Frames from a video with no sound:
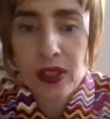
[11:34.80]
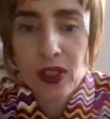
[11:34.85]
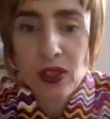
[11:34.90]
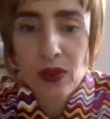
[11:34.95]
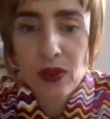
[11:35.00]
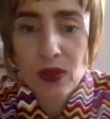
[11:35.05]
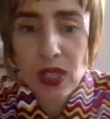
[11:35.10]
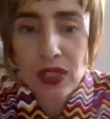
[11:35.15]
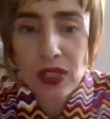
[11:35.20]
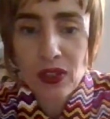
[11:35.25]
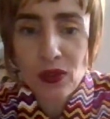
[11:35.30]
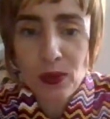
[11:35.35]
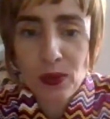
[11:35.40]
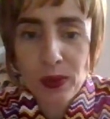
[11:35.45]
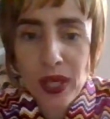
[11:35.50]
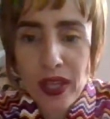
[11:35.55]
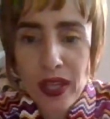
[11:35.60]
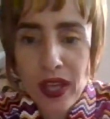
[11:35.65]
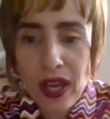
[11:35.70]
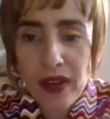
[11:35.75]
one of
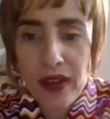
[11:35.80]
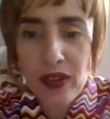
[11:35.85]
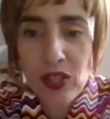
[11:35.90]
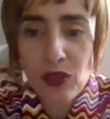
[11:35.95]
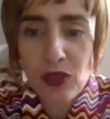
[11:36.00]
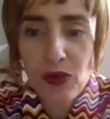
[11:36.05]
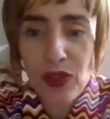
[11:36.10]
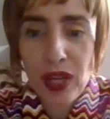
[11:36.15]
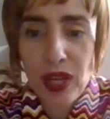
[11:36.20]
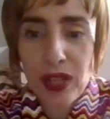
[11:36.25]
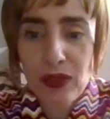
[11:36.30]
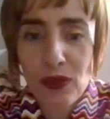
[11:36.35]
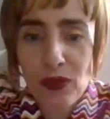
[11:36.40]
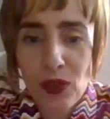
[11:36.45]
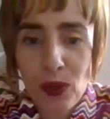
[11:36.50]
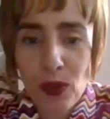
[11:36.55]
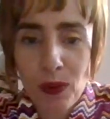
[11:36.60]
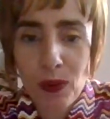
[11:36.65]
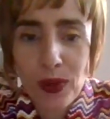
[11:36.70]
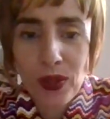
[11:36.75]
my Irish friends
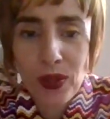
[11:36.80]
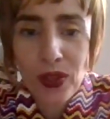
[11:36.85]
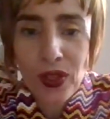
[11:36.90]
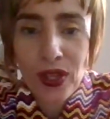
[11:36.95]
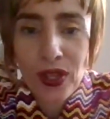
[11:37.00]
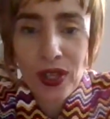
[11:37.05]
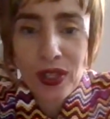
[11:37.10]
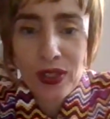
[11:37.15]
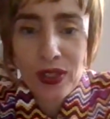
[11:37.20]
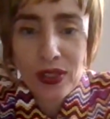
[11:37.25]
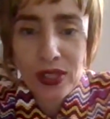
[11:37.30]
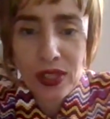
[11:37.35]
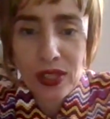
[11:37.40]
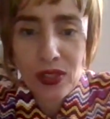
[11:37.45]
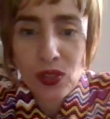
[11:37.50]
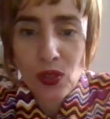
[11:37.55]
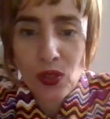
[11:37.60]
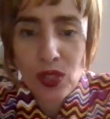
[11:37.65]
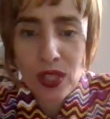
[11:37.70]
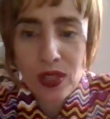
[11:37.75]
from
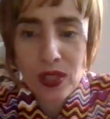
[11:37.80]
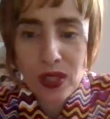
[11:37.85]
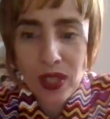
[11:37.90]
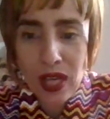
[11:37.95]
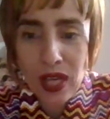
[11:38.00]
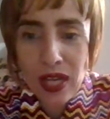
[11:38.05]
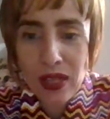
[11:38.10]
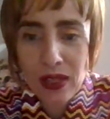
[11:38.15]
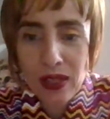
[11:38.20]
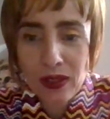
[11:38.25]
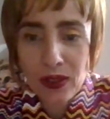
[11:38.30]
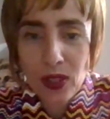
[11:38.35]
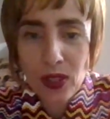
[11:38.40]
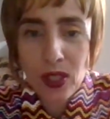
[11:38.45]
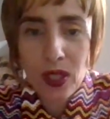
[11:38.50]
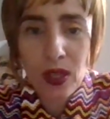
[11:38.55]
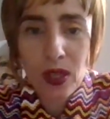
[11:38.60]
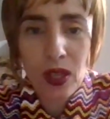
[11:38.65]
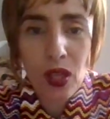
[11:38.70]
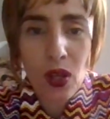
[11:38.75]
Santorini Island.
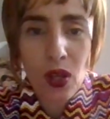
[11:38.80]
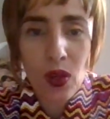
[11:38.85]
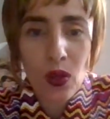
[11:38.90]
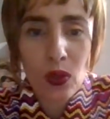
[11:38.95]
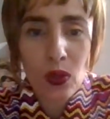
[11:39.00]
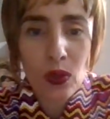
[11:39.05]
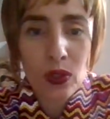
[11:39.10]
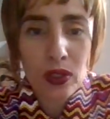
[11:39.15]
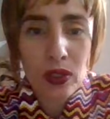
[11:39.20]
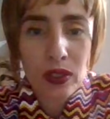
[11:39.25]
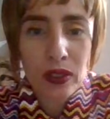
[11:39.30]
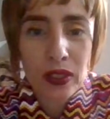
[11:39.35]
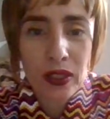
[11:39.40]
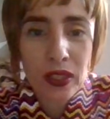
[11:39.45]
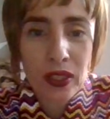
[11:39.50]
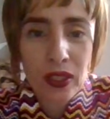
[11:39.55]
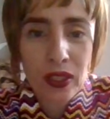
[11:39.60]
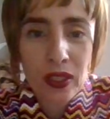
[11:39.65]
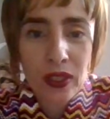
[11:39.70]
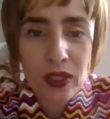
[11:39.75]
Hello,
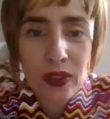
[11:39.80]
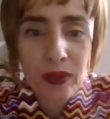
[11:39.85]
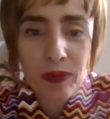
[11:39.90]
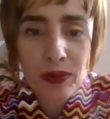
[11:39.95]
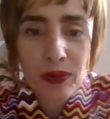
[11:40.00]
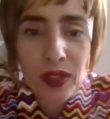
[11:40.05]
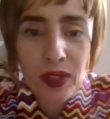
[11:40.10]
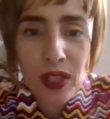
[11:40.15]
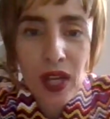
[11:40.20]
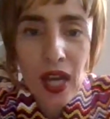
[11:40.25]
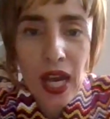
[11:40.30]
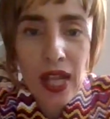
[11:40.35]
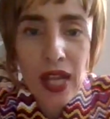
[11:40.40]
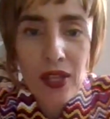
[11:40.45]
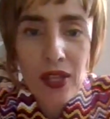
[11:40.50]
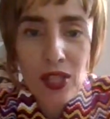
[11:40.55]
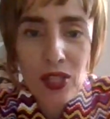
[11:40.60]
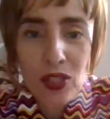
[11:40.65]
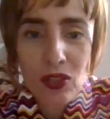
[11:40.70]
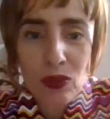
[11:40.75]

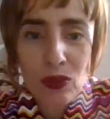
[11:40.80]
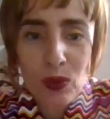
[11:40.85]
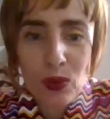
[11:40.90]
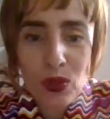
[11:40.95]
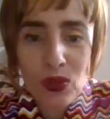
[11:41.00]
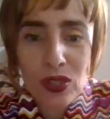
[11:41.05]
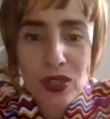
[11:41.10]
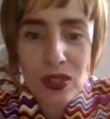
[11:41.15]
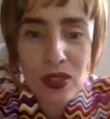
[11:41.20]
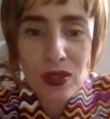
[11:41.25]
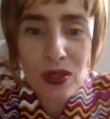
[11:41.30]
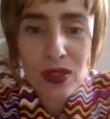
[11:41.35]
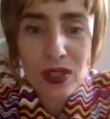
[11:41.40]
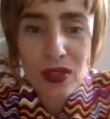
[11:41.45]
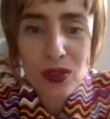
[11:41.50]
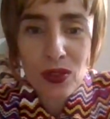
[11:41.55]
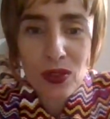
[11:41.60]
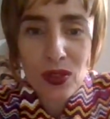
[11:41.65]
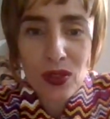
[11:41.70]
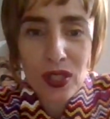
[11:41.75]
Irish community in
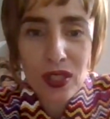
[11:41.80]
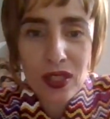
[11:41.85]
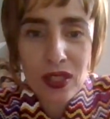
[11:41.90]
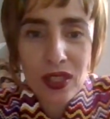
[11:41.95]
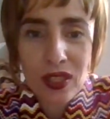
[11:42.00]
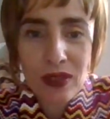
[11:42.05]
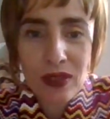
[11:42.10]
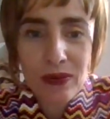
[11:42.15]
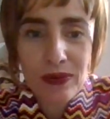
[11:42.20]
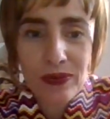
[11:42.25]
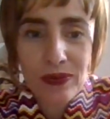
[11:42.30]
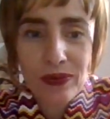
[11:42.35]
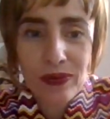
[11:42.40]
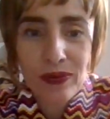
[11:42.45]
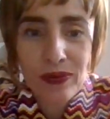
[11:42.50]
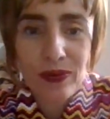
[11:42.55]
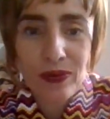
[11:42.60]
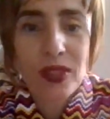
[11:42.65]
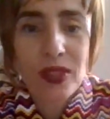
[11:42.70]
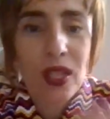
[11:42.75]
Santorini.
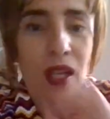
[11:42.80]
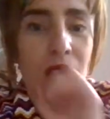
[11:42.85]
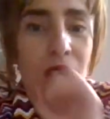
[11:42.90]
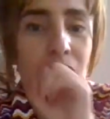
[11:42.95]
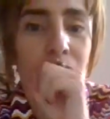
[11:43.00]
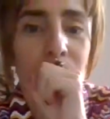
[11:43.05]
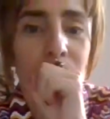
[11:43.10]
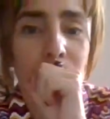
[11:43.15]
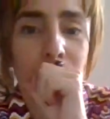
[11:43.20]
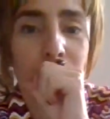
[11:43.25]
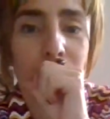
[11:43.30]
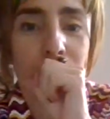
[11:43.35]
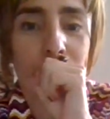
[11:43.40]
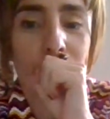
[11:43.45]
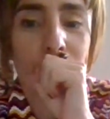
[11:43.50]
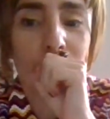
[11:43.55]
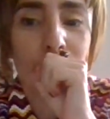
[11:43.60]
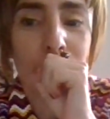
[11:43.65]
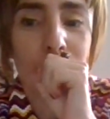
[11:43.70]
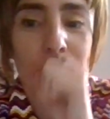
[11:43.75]

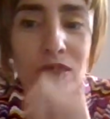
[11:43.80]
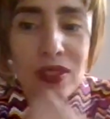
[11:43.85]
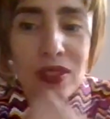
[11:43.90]
Hello.